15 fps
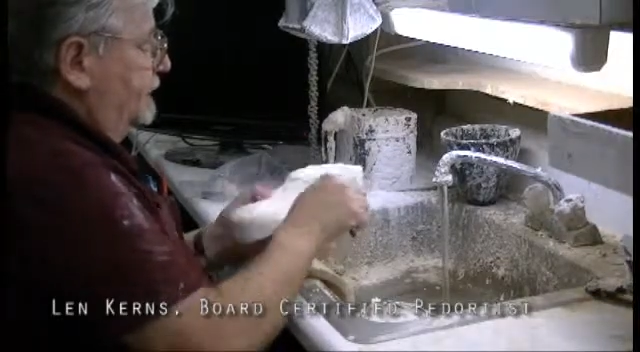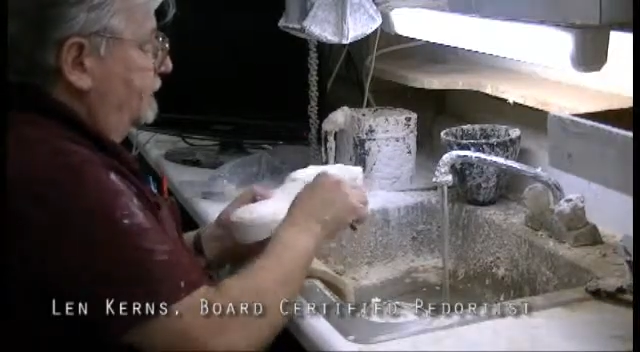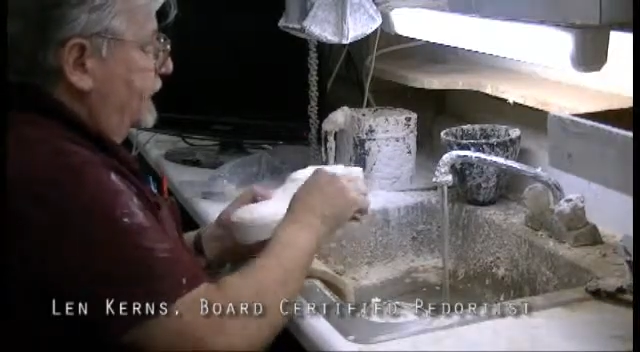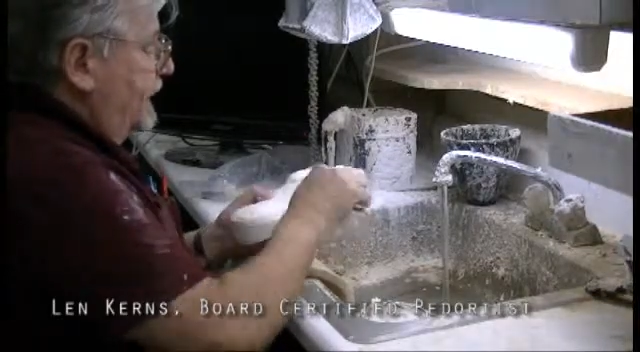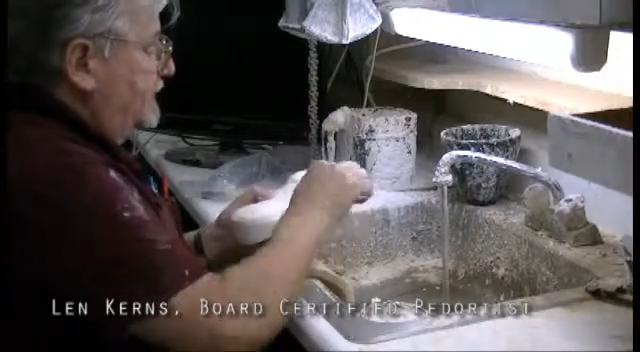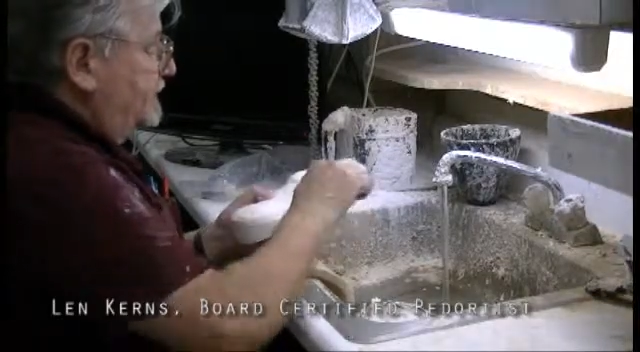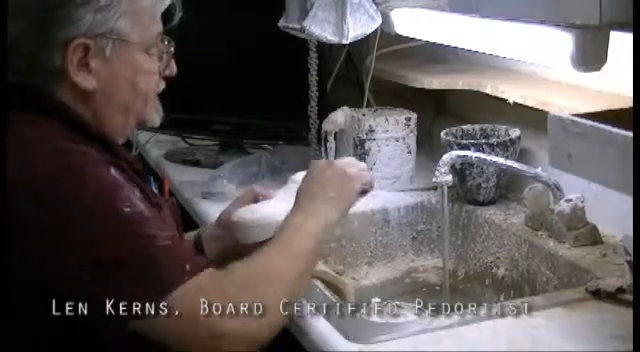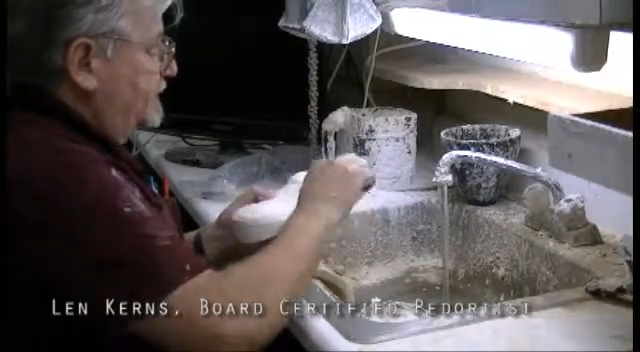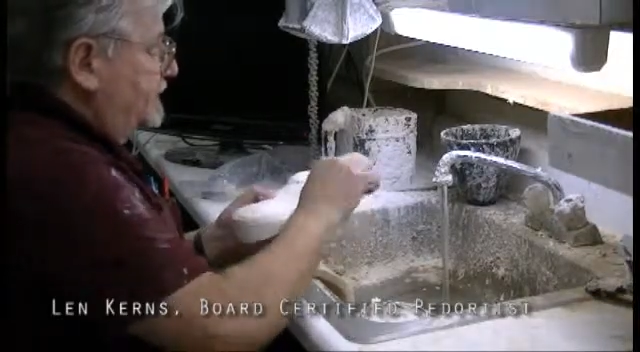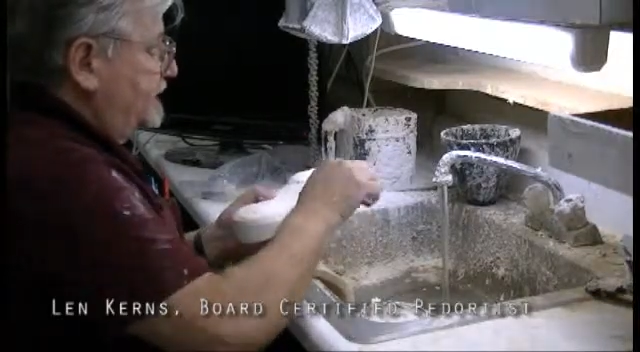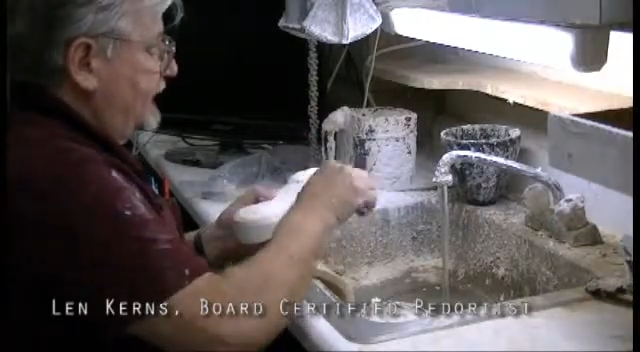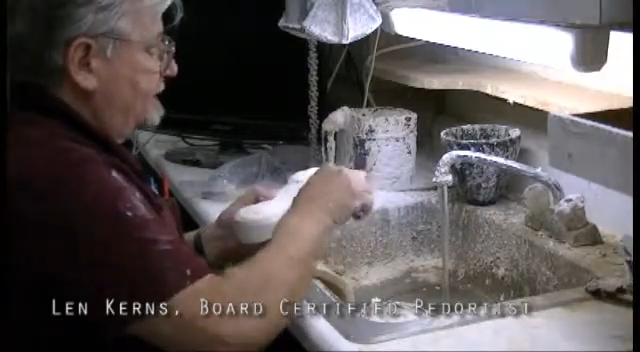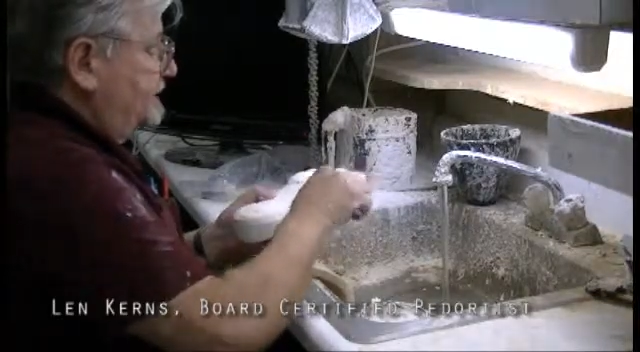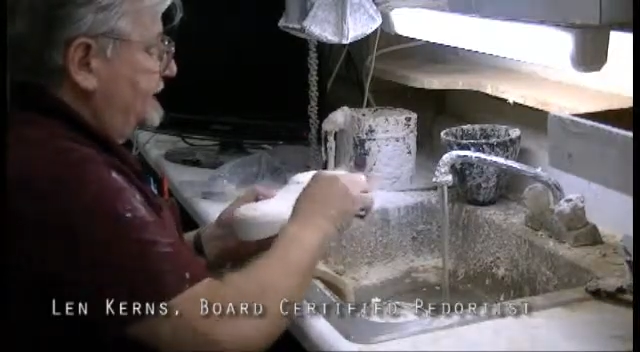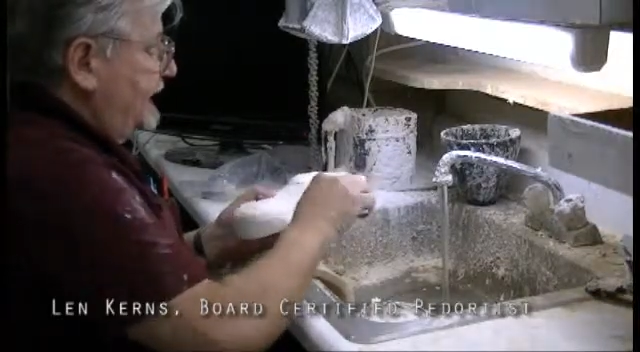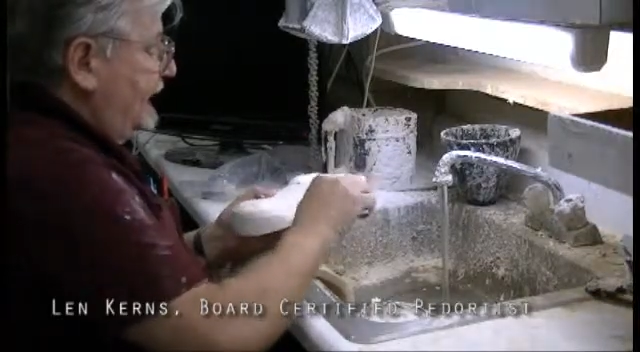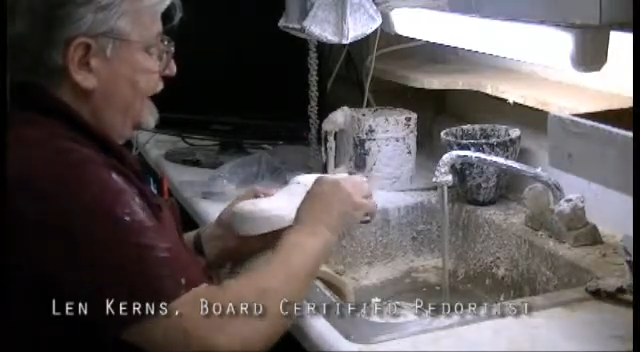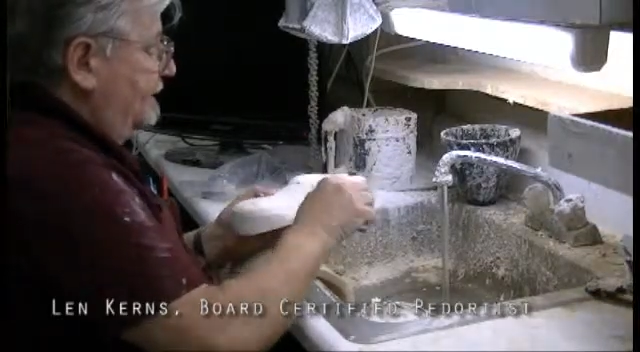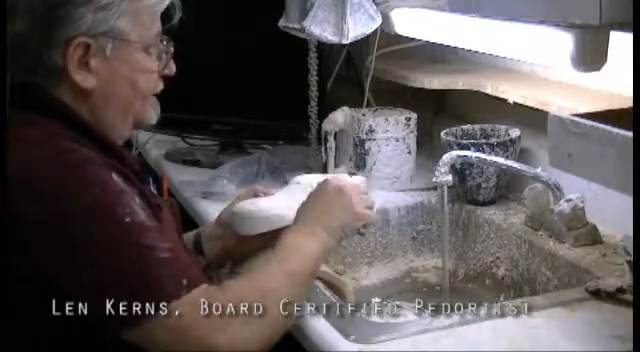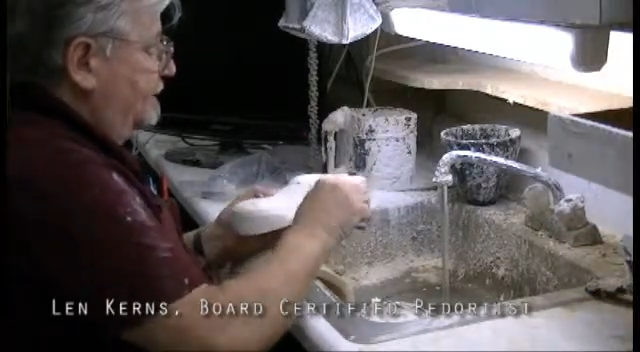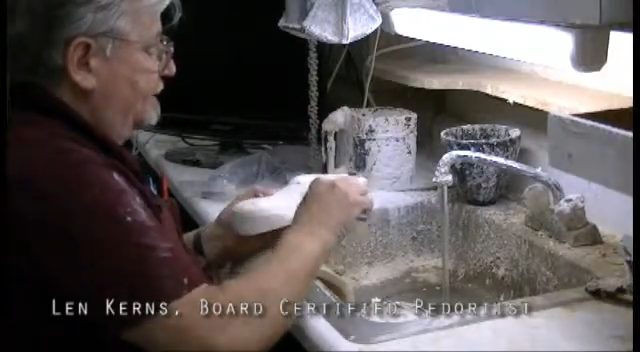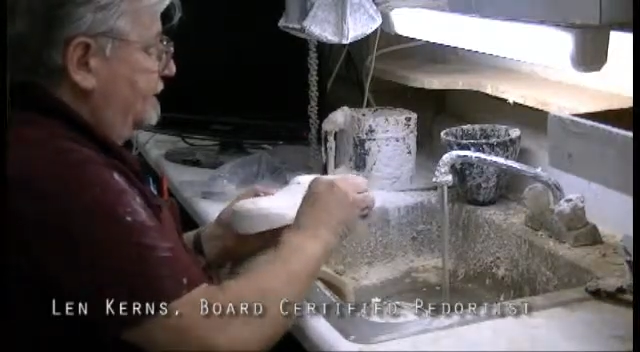the patient steps
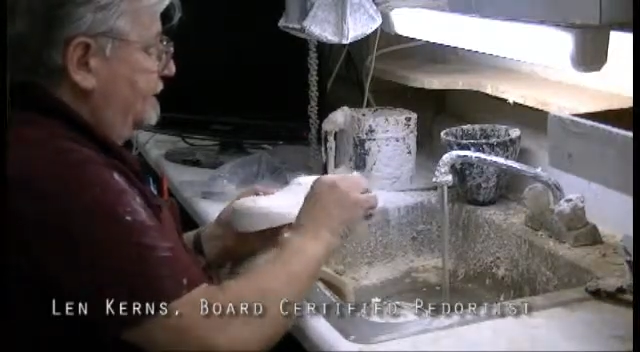down,